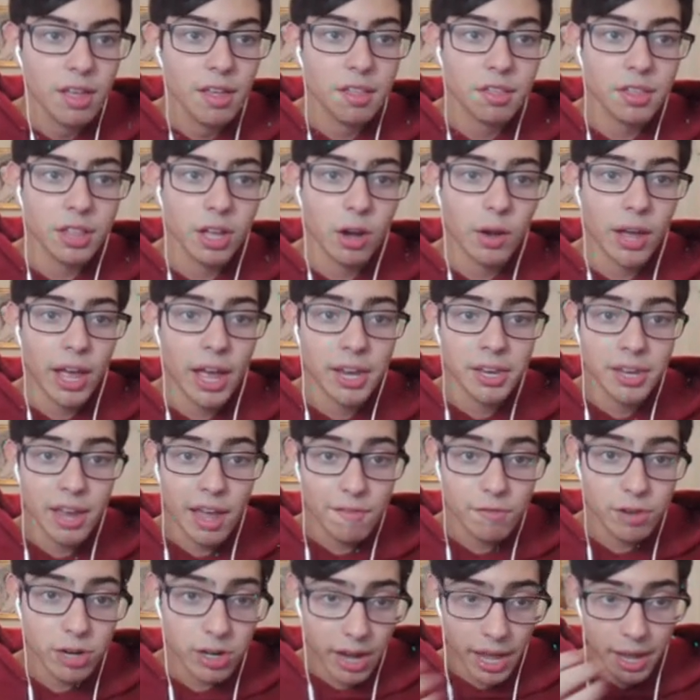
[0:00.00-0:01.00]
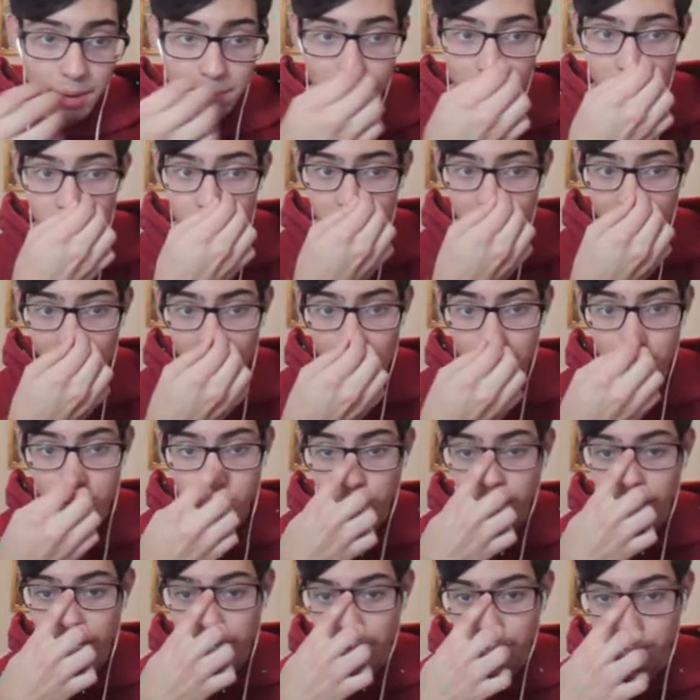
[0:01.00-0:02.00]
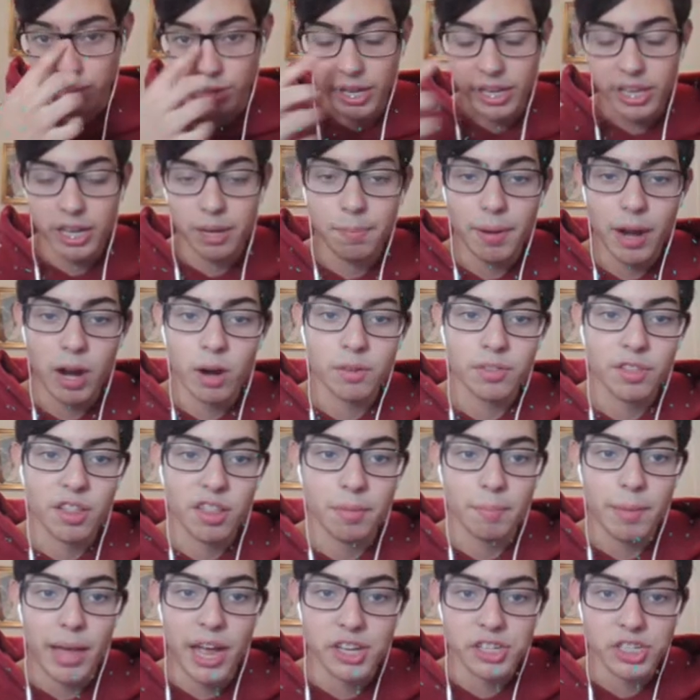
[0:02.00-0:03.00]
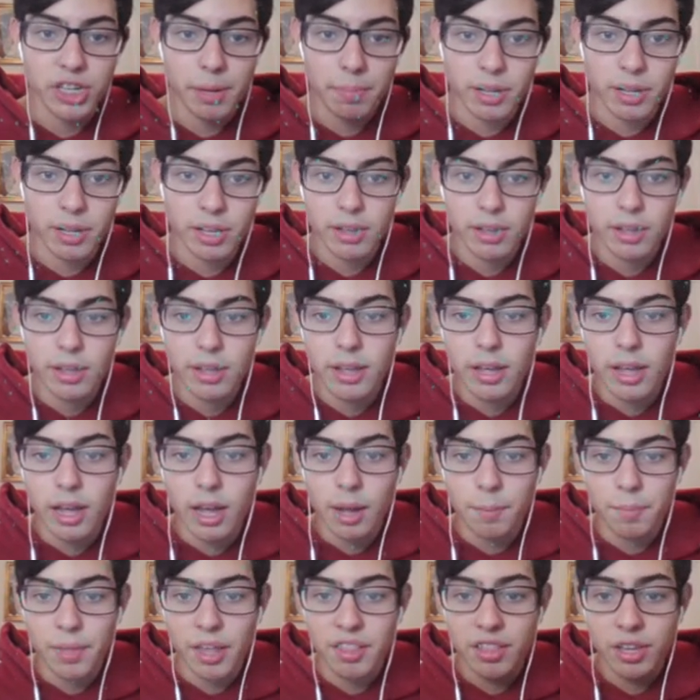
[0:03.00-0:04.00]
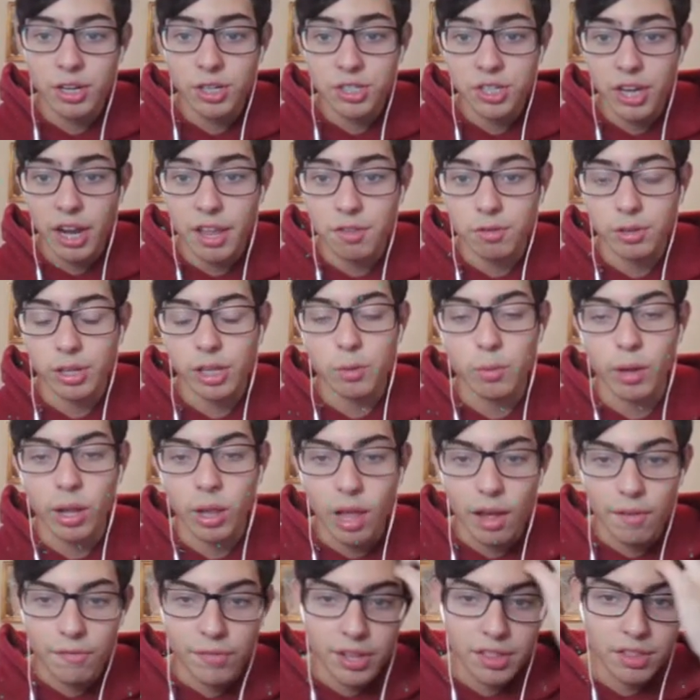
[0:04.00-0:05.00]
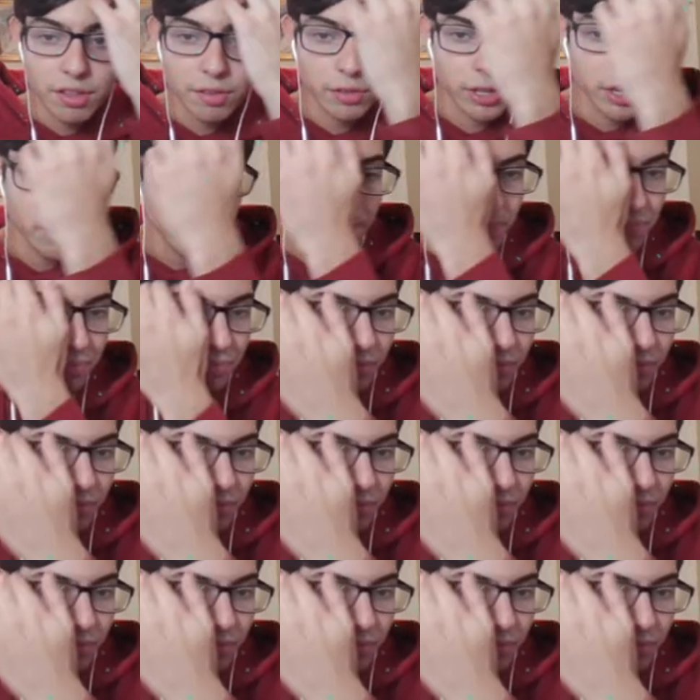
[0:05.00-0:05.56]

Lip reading: So Endeavor and Merity have really good breaking power in this matchup. They synergize really well offensively,